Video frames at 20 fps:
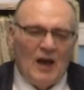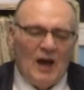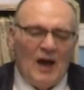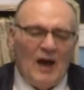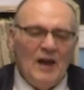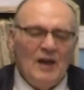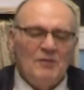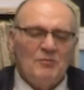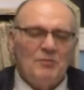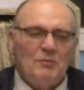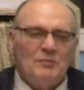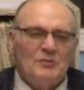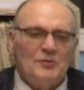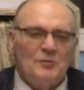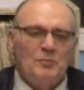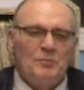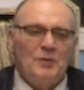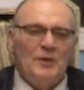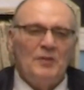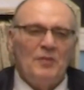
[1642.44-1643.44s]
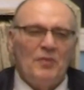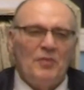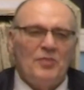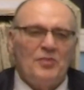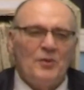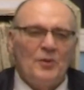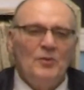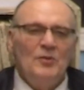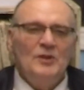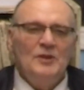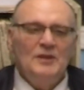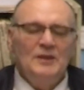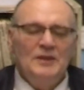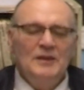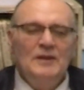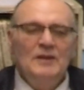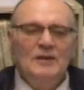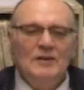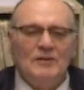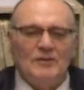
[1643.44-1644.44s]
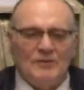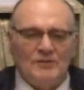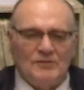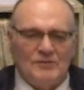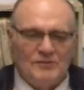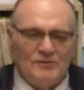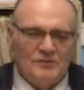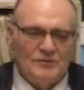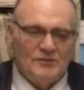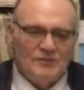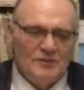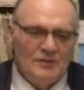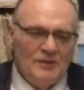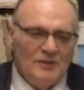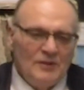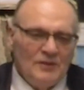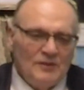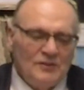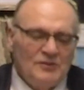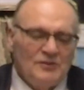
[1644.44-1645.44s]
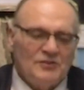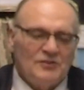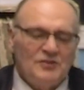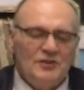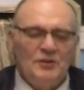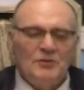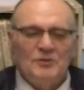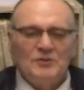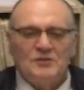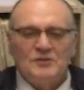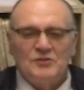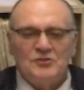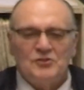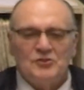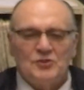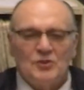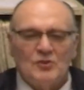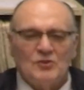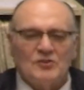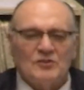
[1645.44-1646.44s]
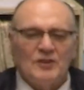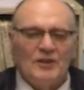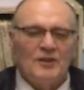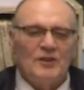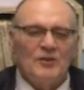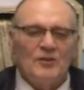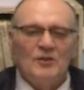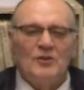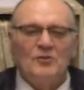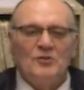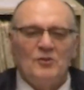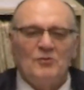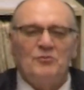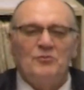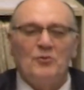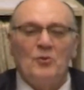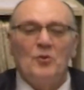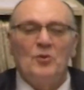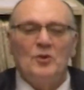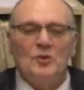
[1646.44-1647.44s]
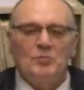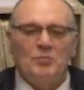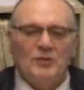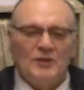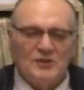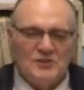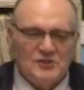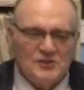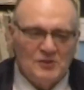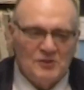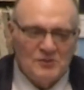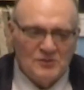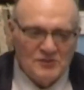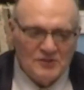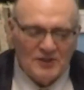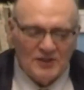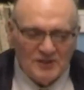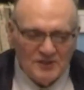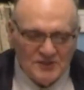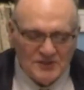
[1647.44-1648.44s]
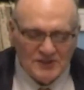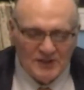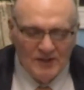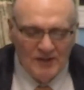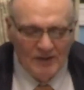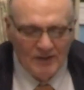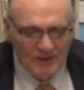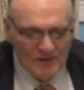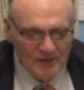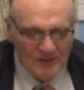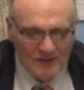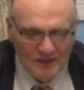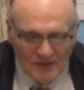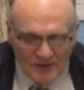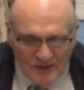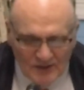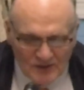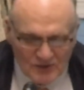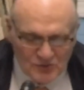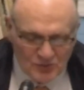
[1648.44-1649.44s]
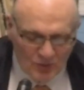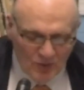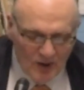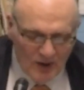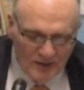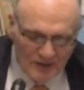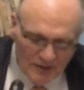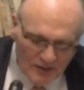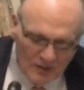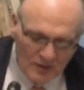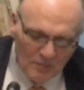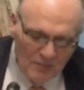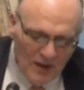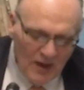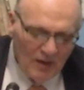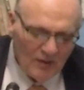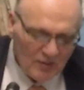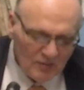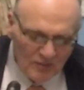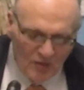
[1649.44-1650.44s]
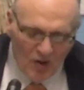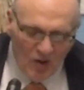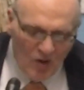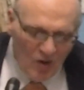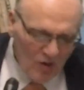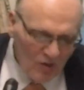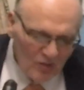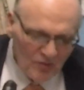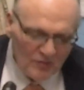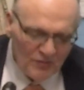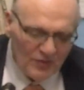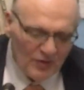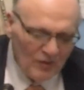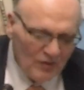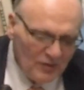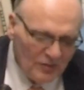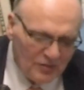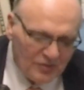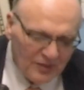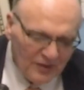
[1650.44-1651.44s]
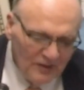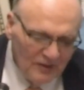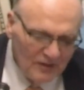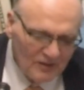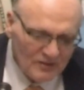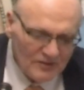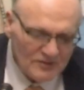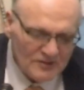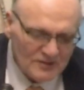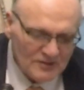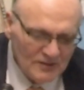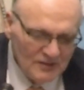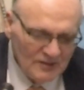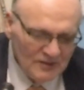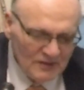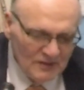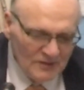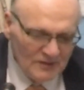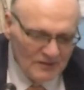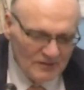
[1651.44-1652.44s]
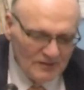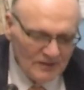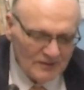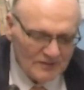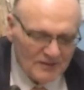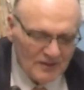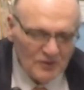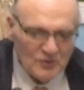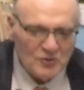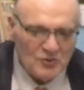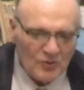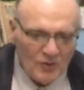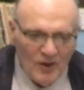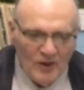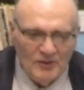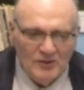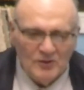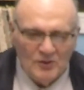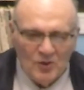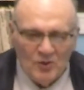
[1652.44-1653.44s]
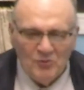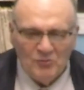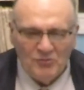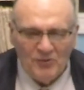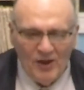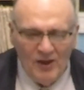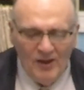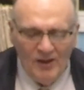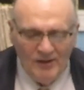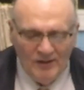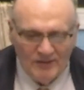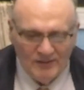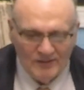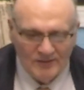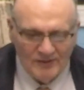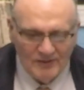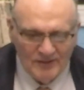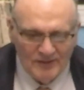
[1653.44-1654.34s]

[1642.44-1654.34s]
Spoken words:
I've spent 30 years just here at this church, let alone the 40 plus years that I sang, trying to come out of all the very things that they're trying to go find.